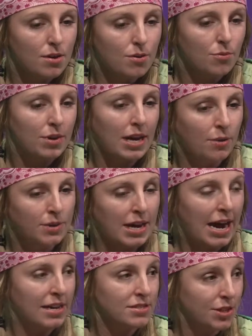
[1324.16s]
when I would
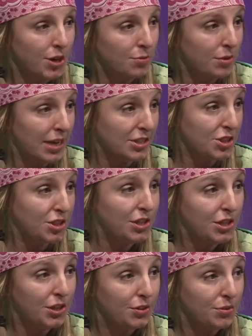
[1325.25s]
ask her what I should
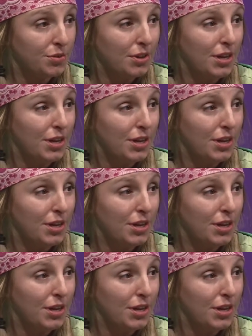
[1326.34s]
do,